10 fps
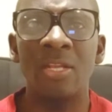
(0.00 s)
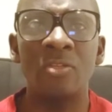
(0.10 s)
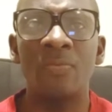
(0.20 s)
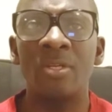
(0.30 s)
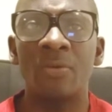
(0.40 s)
a
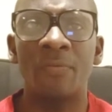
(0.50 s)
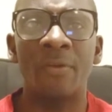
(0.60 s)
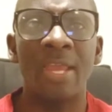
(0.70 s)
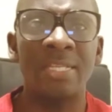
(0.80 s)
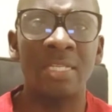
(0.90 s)
little bit of
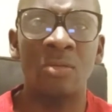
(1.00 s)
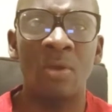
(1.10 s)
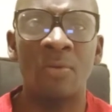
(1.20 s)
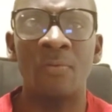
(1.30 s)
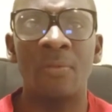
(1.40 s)
rise in
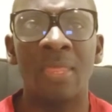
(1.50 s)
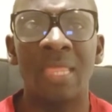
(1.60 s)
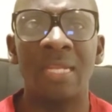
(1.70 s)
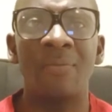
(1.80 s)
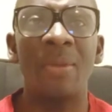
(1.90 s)
one way or the
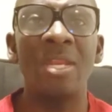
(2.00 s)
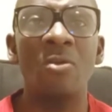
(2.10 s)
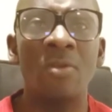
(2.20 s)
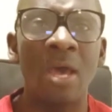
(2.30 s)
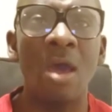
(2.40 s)
other,
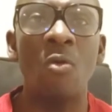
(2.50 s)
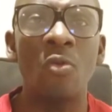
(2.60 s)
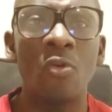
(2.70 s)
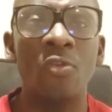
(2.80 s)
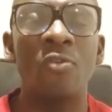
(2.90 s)
depending on how
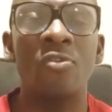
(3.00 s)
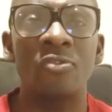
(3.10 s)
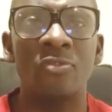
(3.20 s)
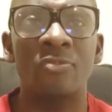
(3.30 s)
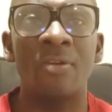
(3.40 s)
long you're
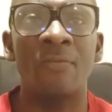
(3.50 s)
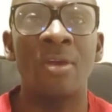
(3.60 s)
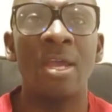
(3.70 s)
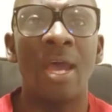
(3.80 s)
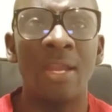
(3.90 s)
going to travel
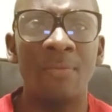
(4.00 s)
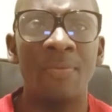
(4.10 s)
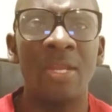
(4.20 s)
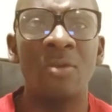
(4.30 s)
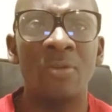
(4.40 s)
and
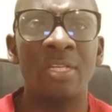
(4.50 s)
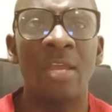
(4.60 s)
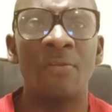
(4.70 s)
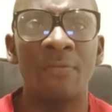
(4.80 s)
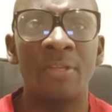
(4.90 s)
depending which
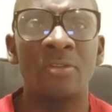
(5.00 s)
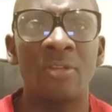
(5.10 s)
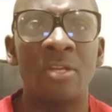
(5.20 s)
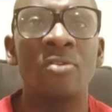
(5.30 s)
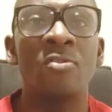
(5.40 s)
kind of
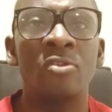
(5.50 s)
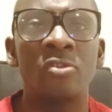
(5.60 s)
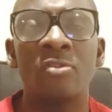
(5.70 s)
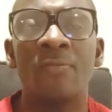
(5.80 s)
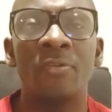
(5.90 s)
region that you're going to
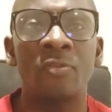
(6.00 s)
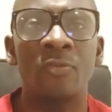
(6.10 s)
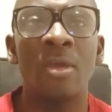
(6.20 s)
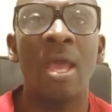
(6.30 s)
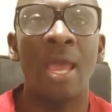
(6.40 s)
travel to.
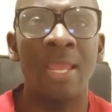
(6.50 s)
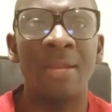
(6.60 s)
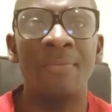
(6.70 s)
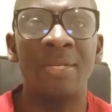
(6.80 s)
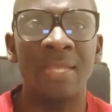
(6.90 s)
I
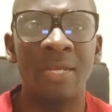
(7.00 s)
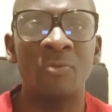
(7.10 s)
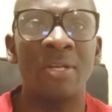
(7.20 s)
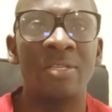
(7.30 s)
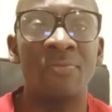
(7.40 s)
admit that
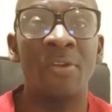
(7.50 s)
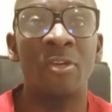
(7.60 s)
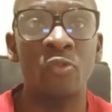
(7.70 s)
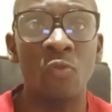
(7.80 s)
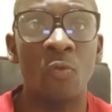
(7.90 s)
one is
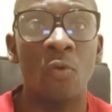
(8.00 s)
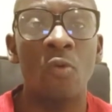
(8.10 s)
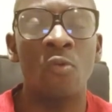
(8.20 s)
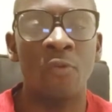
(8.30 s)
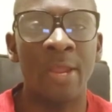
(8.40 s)
very true.
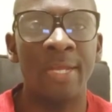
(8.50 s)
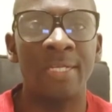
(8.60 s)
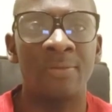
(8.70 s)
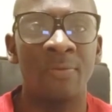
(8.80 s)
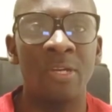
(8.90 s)
All right,
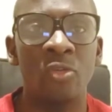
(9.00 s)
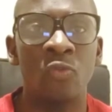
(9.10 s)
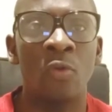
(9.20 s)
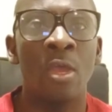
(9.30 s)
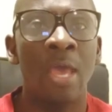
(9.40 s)
it's very
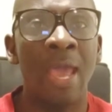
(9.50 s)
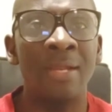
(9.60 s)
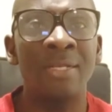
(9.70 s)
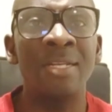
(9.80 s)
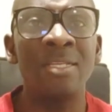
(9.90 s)
true.
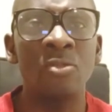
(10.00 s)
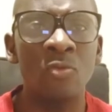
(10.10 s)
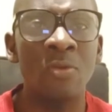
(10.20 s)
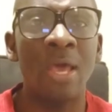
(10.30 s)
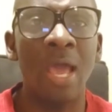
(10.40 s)
At least you
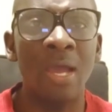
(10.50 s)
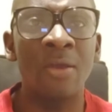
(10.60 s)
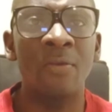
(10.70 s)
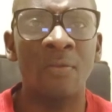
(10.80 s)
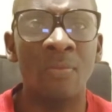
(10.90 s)
will
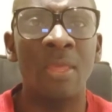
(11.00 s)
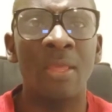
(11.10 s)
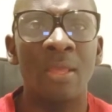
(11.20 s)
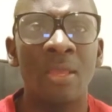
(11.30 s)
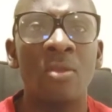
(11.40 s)
agree with
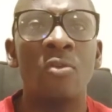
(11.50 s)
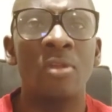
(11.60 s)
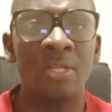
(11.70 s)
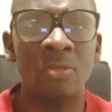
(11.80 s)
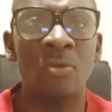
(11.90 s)
me.
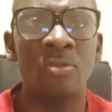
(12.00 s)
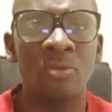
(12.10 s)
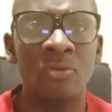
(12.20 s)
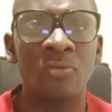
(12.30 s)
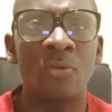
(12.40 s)
It's
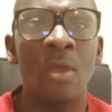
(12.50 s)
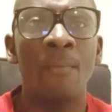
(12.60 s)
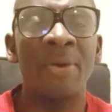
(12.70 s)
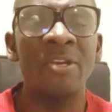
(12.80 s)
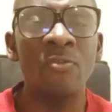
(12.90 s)
also true.
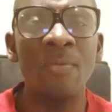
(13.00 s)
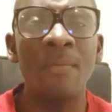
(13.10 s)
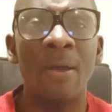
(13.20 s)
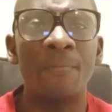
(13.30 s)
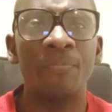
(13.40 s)
But
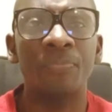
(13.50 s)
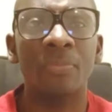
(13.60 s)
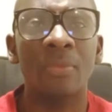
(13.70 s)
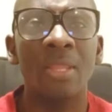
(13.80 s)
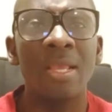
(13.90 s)
remember,
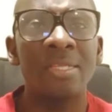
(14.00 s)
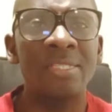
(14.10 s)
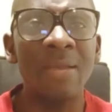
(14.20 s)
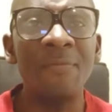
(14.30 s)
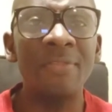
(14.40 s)

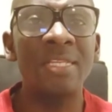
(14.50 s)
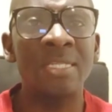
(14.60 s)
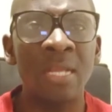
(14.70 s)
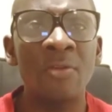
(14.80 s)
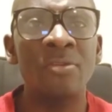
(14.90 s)
some of the
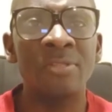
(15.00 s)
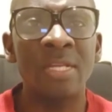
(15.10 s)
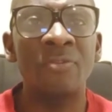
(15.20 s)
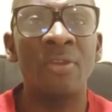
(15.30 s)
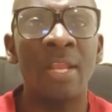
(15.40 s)
scenarios
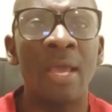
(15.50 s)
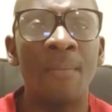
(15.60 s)
that really